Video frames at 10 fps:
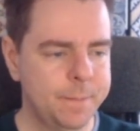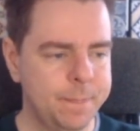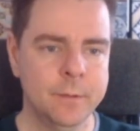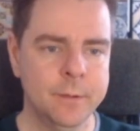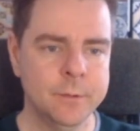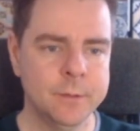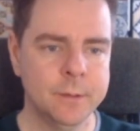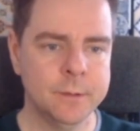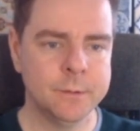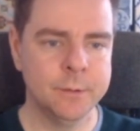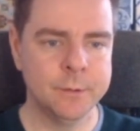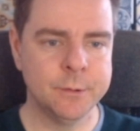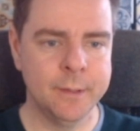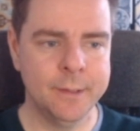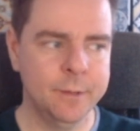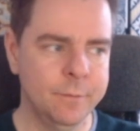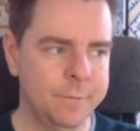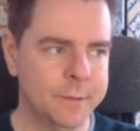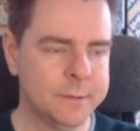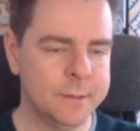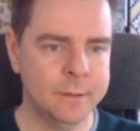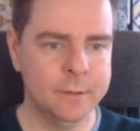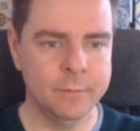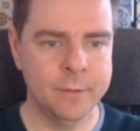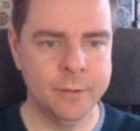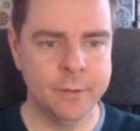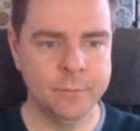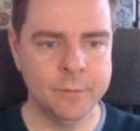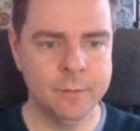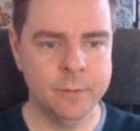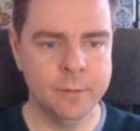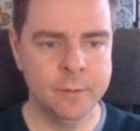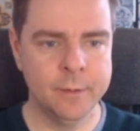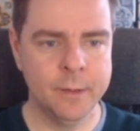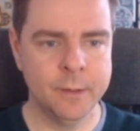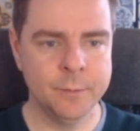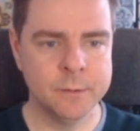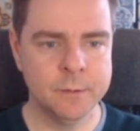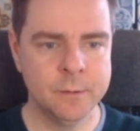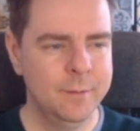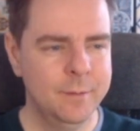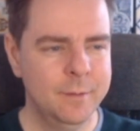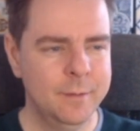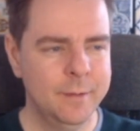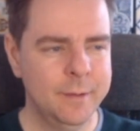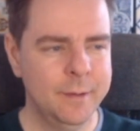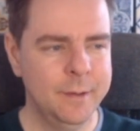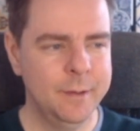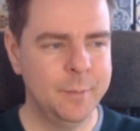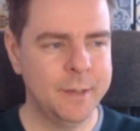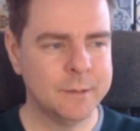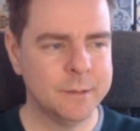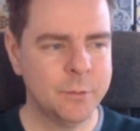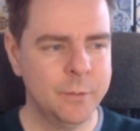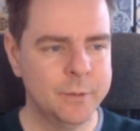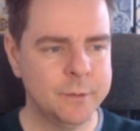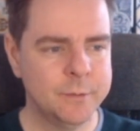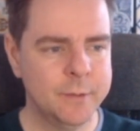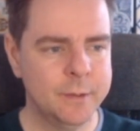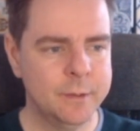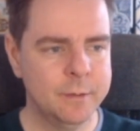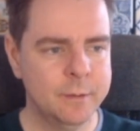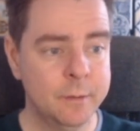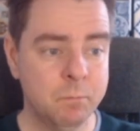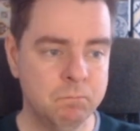So I used it in search, and I need to fix in the rendering of the items, and I need to pass this query string in.